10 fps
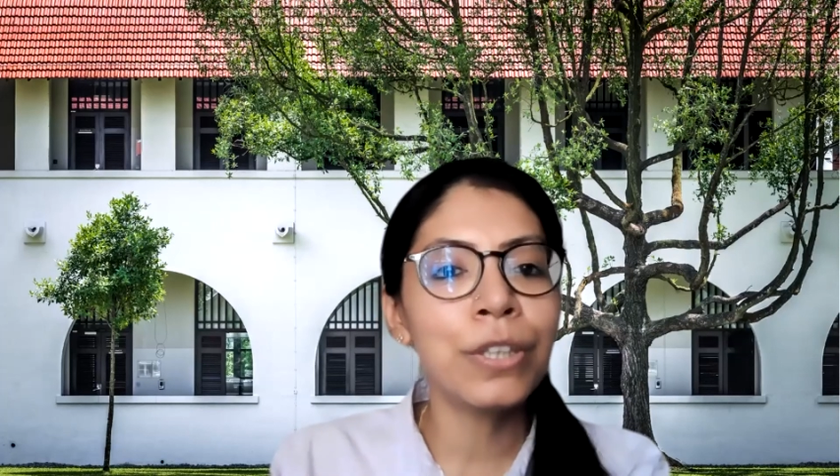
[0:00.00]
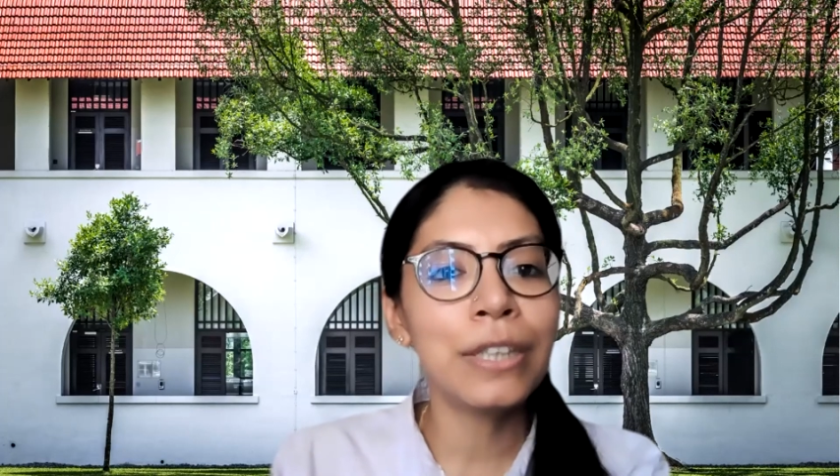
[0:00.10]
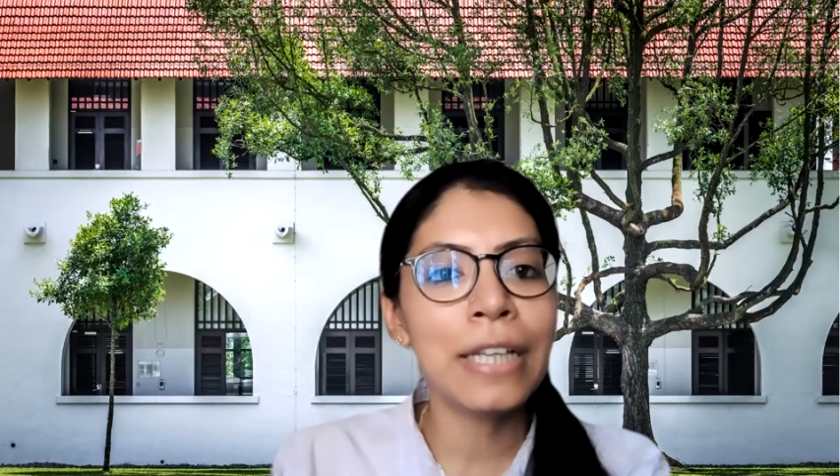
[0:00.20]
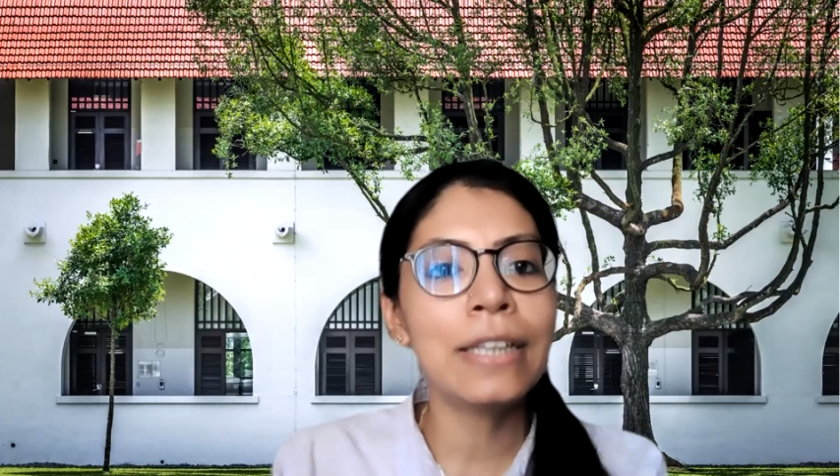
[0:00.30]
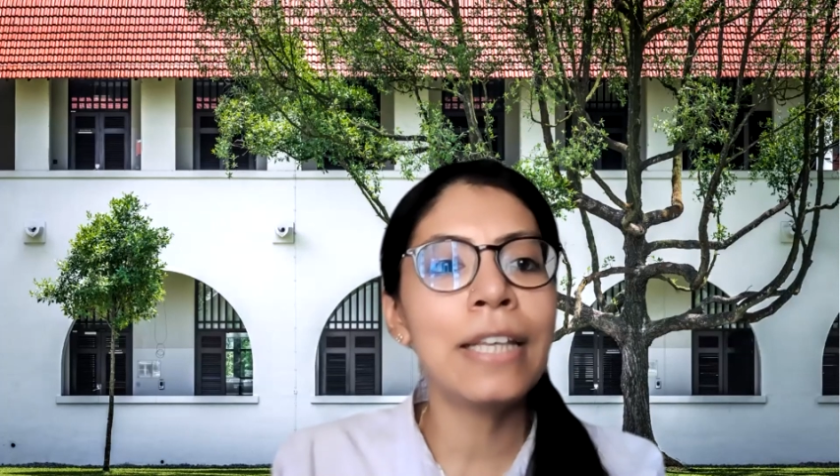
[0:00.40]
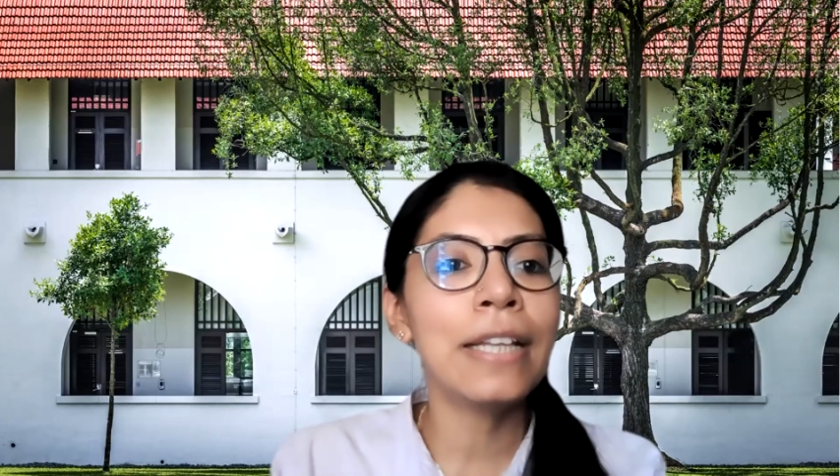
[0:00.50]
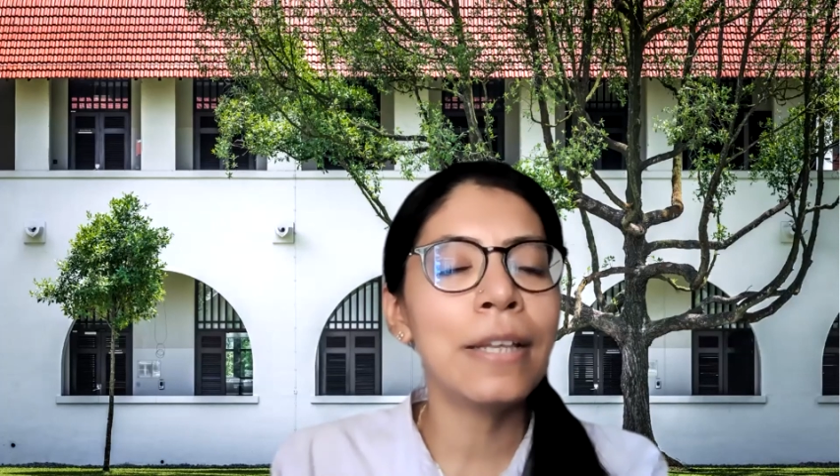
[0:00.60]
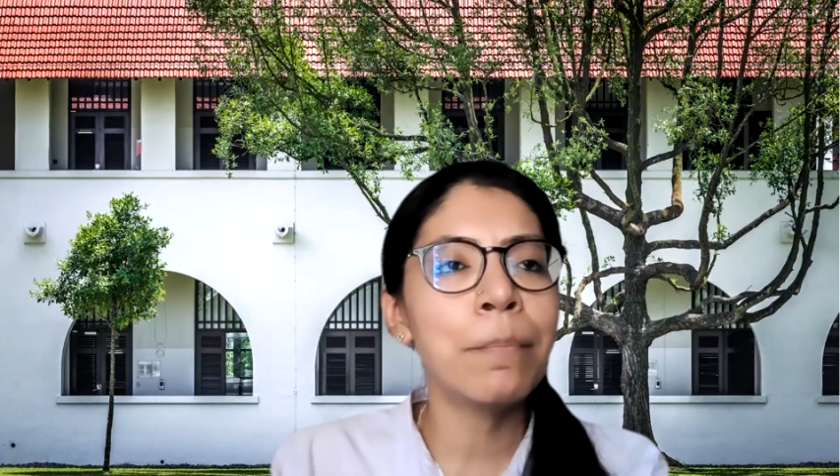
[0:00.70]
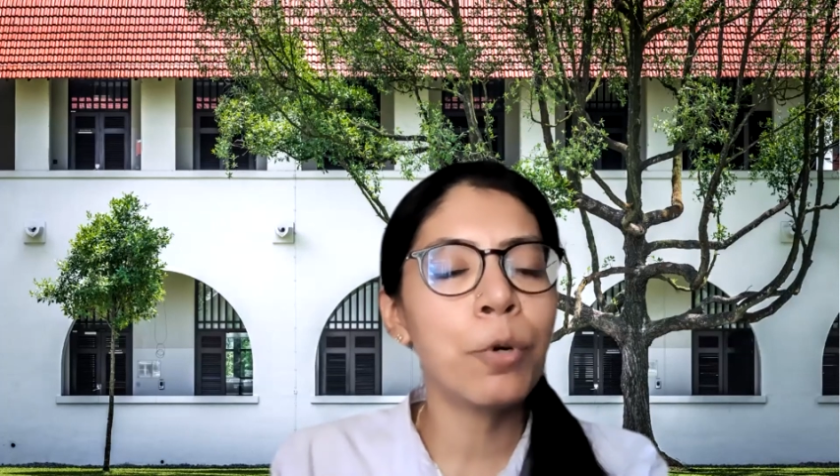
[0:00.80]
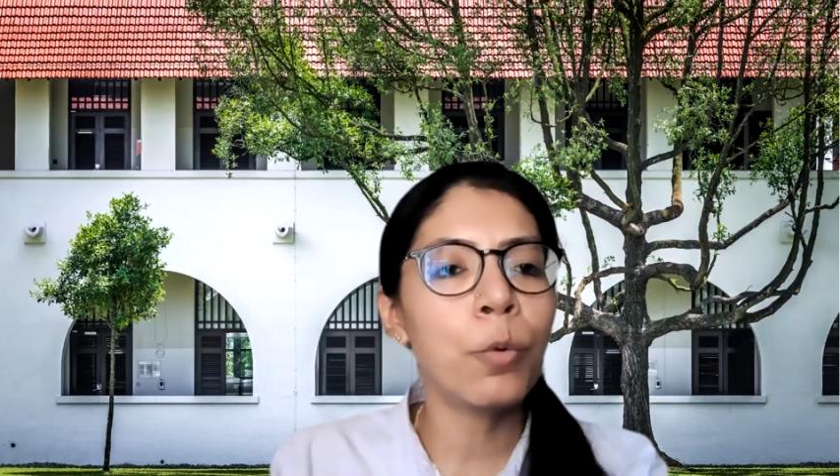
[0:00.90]

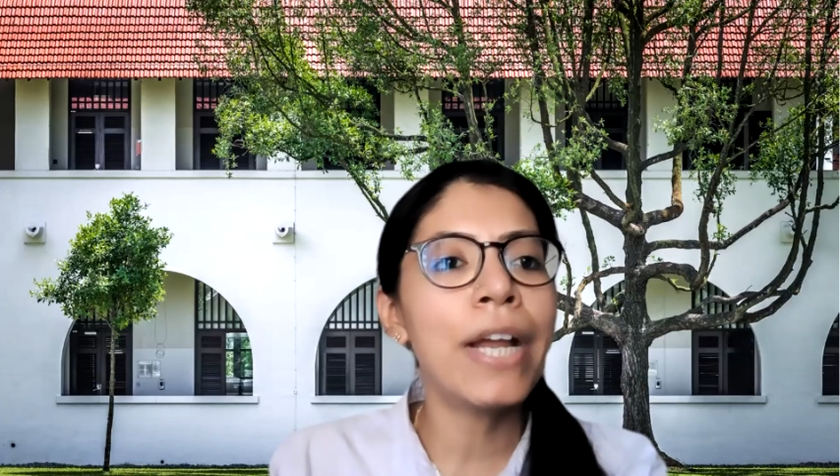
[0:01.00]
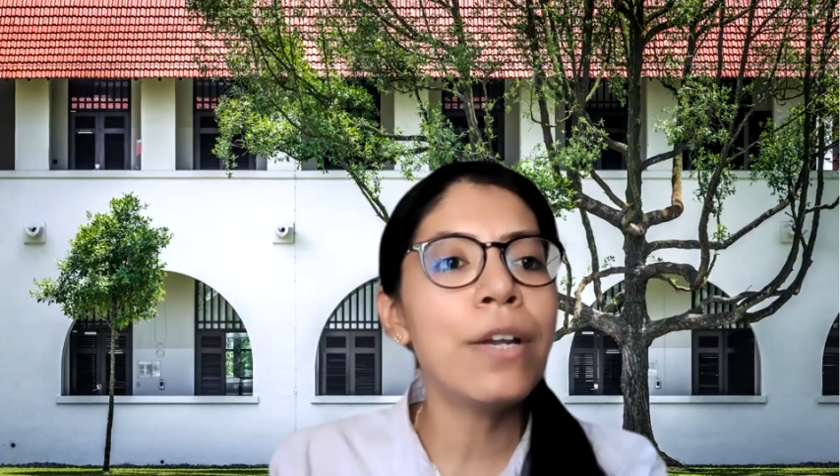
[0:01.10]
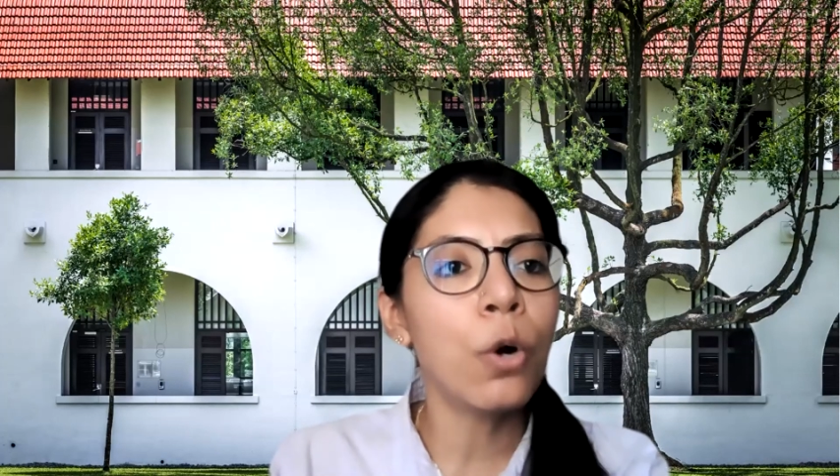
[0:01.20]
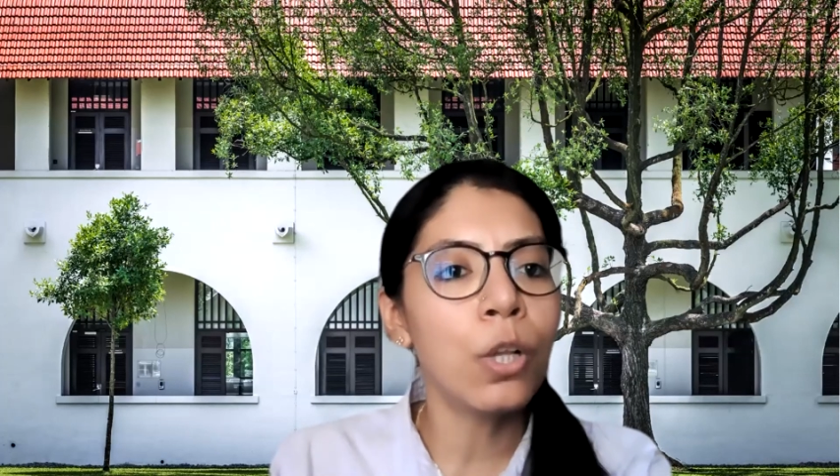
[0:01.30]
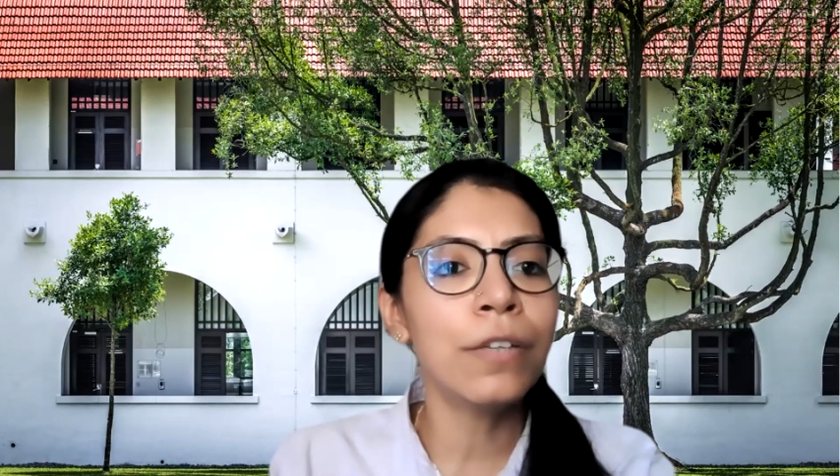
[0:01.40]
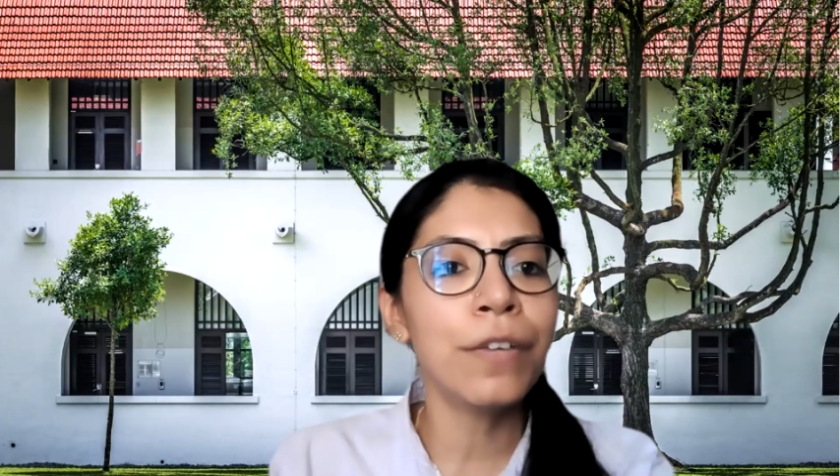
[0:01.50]
They provide all